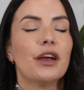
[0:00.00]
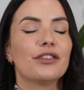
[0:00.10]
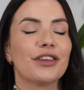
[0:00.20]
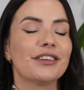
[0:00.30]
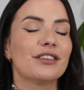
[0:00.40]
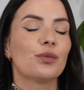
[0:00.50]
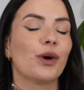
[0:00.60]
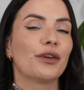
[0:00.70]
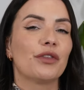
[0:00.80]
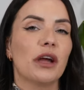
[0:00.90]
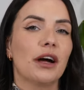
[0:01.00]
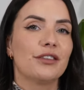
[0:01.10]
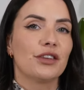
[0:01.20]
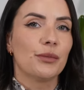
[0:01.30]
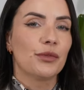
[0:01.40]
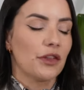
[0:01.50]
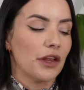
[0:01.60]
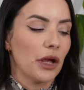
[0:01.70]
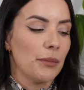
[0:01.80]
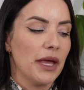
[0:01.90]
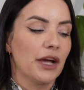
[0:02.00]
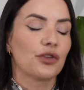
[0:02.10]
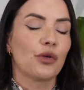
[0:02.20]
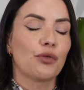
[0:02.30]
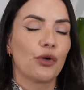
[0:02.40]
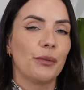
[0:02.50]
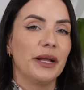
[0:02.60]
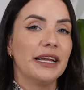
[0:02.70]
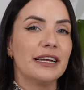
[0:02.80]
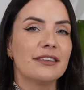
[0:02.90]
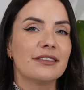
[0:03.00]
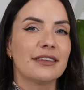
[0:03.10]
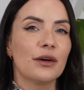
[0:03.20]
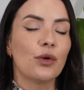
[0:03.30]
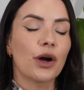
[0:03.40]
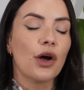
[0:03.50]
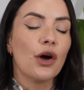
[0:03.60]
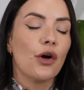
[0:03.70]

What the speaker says: So this is one of the items that I picked from Lily Silk